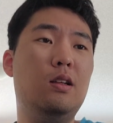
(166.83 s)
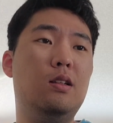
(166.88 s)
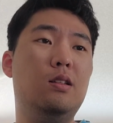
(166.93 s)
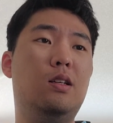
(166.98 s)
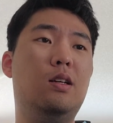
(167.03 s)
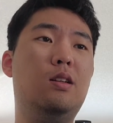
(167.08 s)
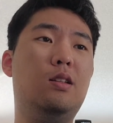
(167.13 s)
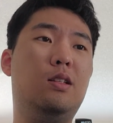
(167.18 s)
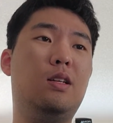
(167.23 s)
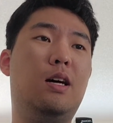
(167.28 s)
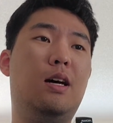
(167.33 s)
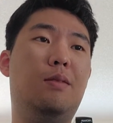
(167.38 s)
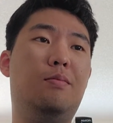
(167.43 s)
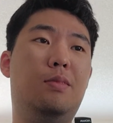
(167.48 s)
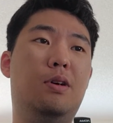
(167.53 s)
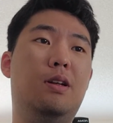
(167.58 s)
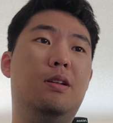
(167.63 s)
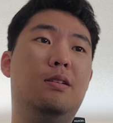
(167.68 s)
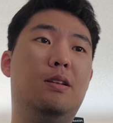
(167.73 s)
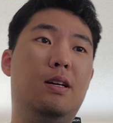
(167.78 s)
didn't die,
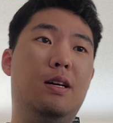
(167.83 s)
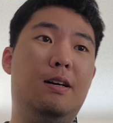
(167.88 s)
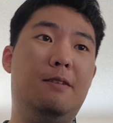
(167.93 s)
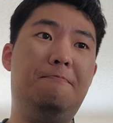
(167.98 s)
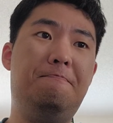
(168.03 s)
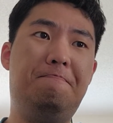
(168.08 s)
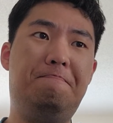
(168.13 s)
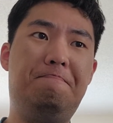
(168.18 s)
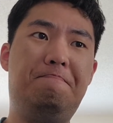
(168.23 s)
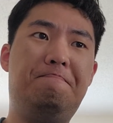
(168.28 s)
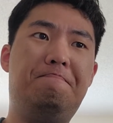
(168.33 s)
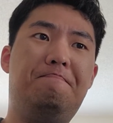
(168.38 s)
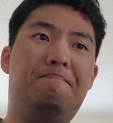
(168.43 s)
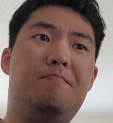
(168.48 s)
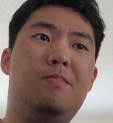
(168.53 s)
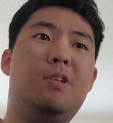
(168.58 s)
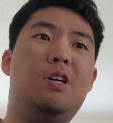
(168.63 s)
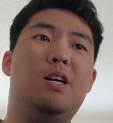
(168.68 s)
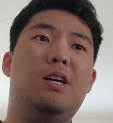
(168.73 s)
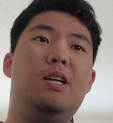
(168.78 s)
but yeah,
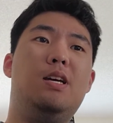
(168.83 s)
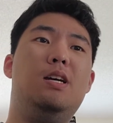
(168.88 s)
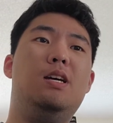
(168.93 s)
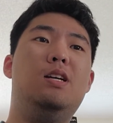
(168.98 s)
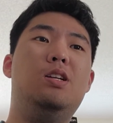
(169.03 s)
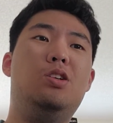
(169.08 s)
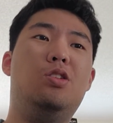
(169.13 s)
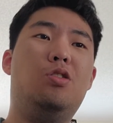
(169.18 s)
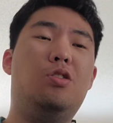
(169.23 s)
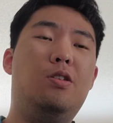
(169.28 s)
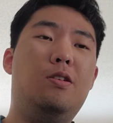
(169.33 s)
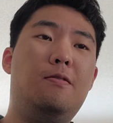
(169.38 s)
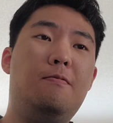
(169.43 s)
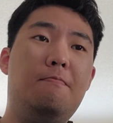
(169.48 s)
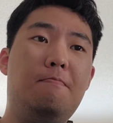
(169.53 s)
got injured.